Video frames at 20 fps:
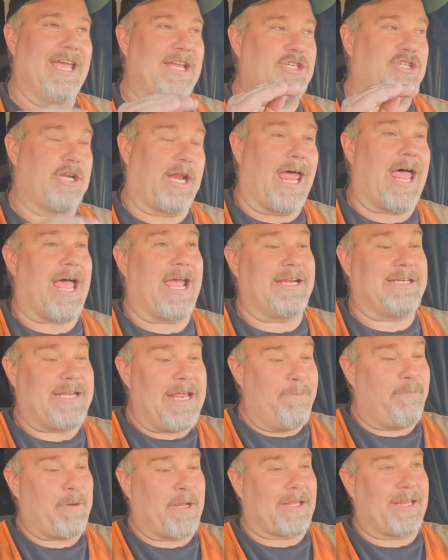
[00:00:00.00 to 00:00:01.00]
And July
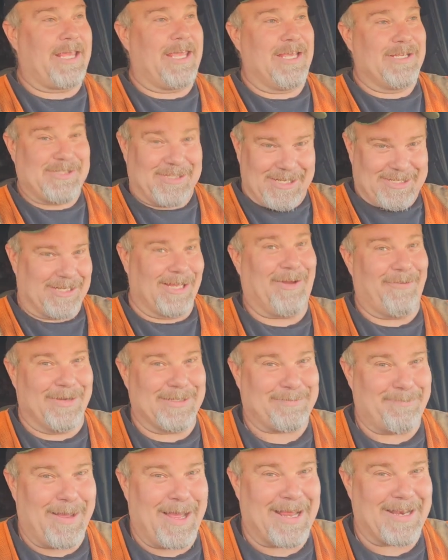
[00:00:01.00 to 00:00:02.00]
typically is the
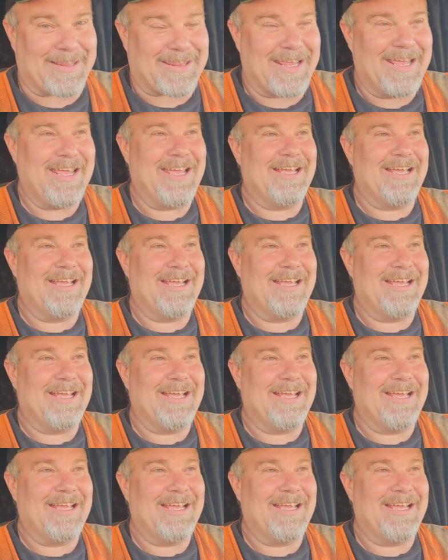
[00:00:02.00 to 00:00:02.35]
slowest month.